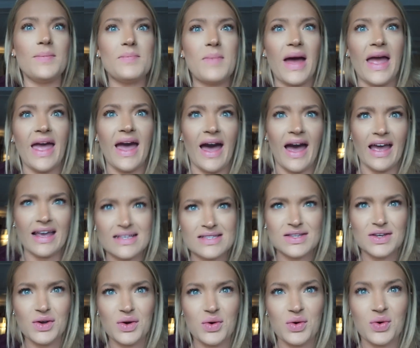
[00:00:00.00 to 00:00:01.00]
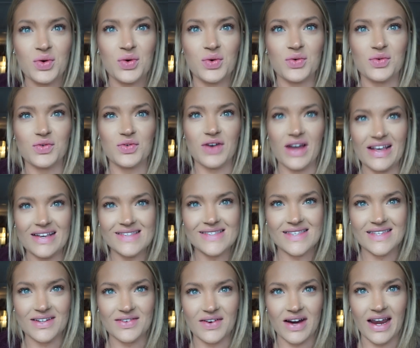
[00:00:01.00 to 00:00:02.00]
My eyes look
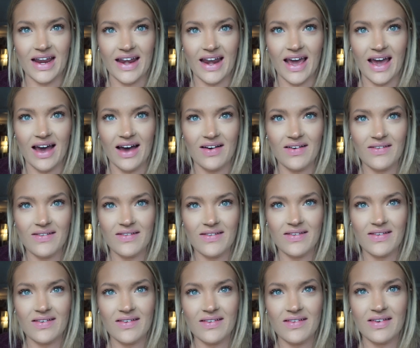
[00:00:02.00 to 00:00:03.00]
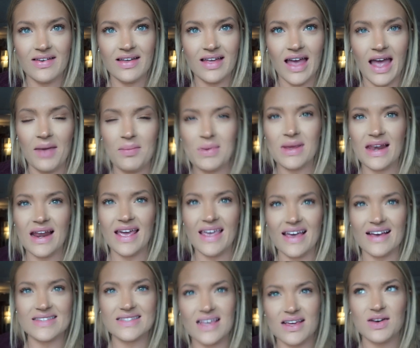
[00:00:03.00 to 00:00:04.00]
crazy right now. I mean, I
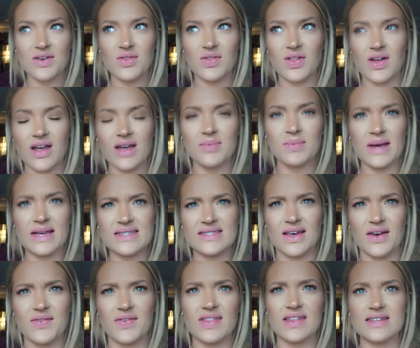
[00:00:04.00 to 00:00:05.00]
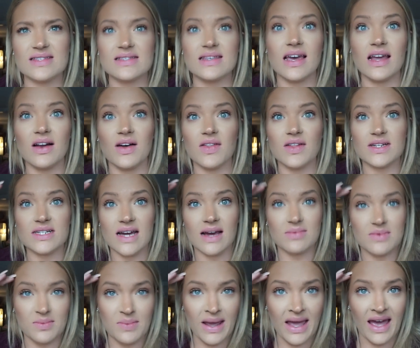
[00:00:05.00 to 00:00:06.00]
guess I don't look at myself in this light all the
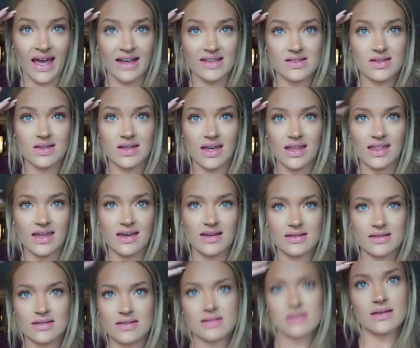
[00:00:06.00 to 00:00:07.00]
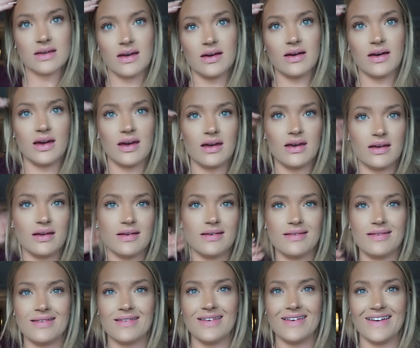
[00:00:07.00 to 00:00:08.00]
time. Do my eyes look like this? Okay.
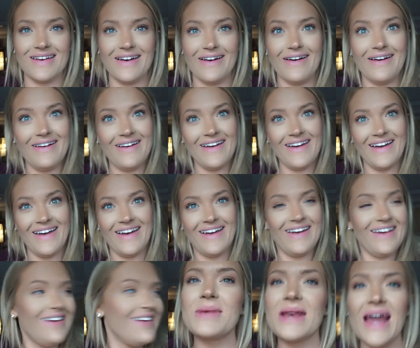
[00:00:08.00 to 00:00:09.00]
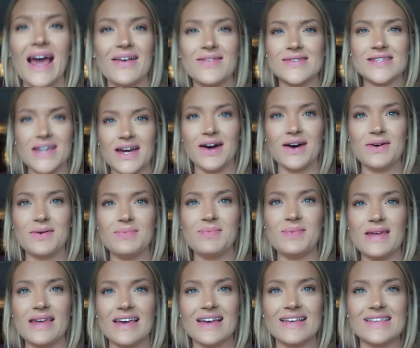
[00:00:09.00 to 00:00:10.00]
Okay. I'm gonna have to go
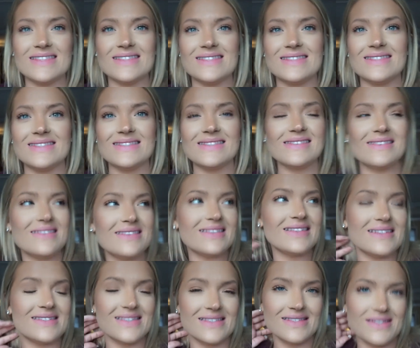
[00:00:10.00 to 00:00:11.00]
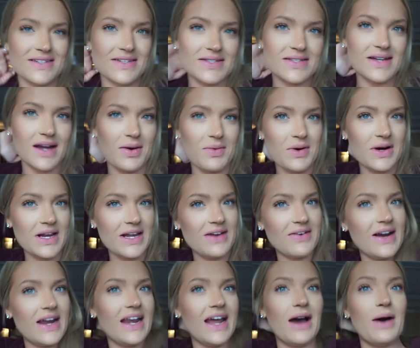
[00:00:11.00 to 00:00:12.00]
because this is just not working
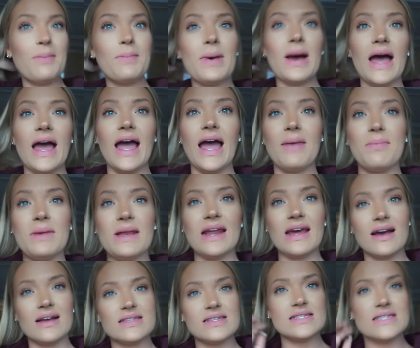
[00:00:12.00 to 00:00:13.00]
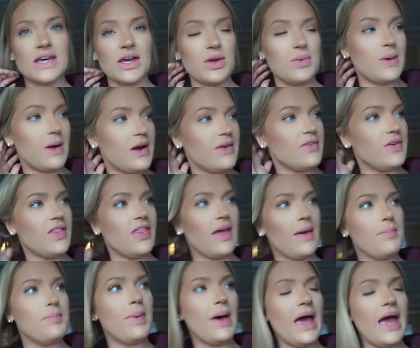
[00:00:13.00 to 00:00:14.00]
right now. But, I mean, I got to tell you about everything.
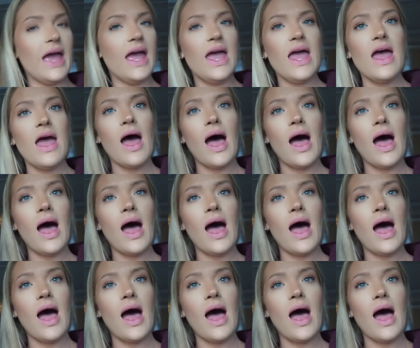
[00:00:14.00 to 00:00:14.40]
But